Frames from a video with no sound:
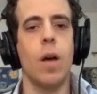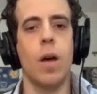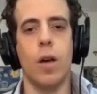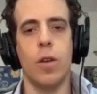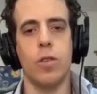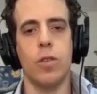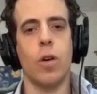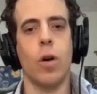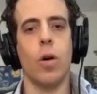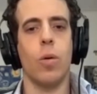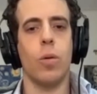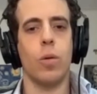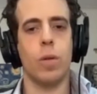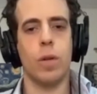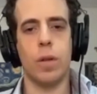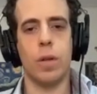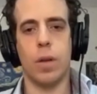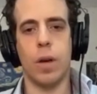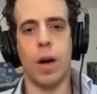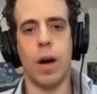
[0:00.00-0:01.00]

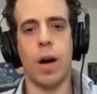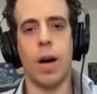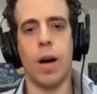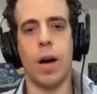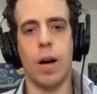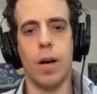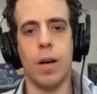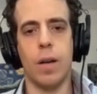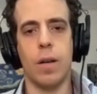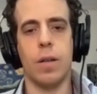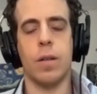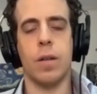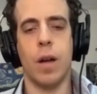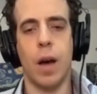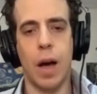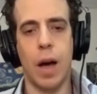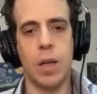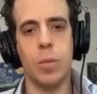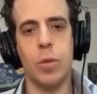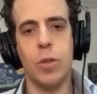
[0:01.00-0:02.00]
So
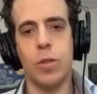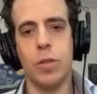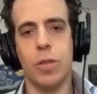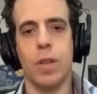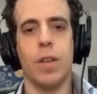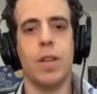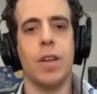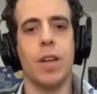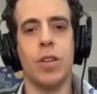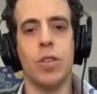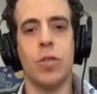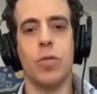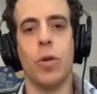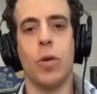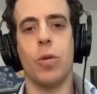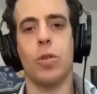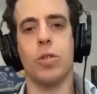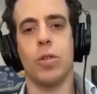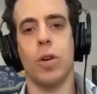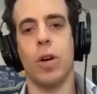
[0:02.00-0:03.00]
rag music is
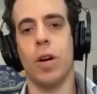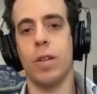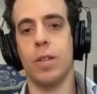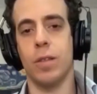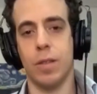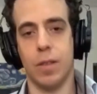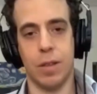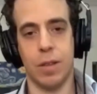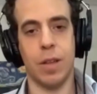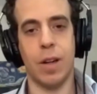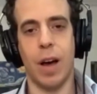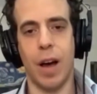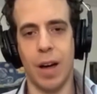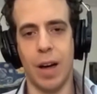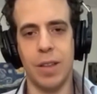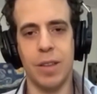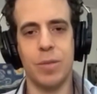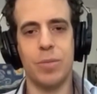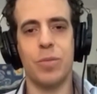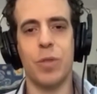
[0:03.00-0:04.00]
focused on
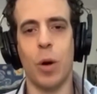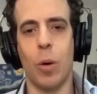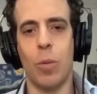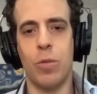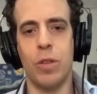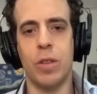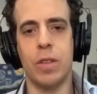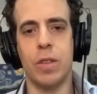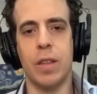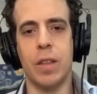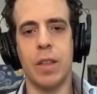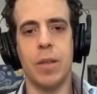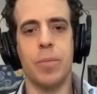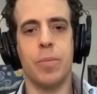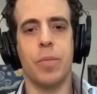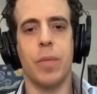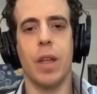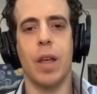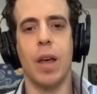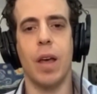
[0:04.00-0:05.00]
rag, obviously,
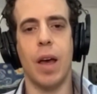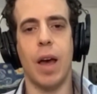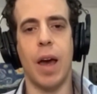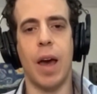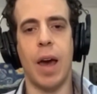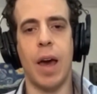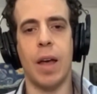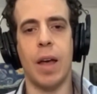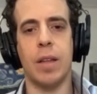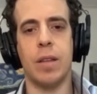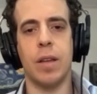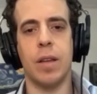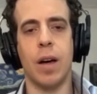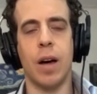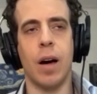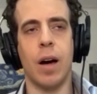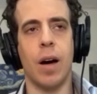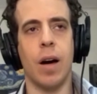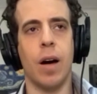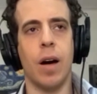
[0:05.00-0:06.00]
and
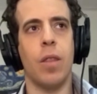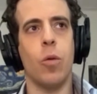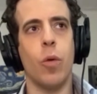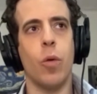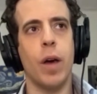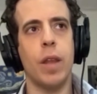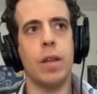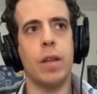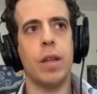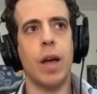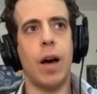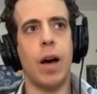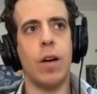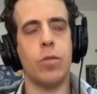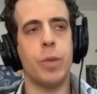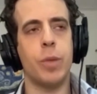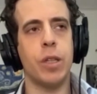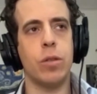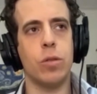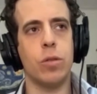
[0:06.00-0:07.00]
the way that
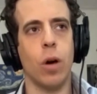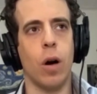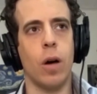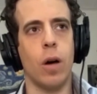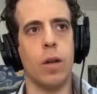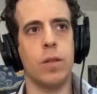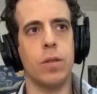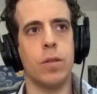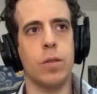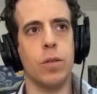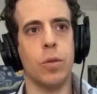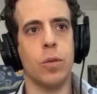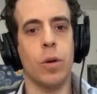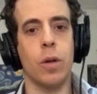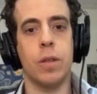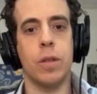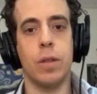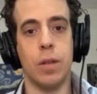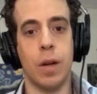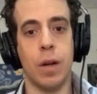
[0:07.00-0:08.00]
I've been taught
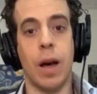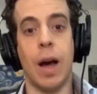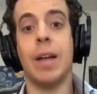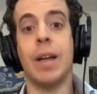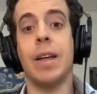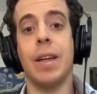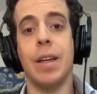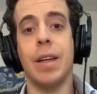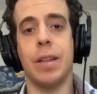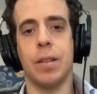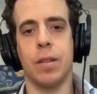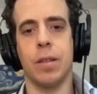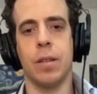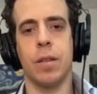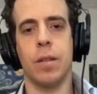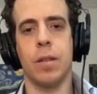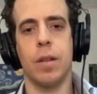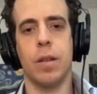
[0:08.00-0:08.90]
what rag is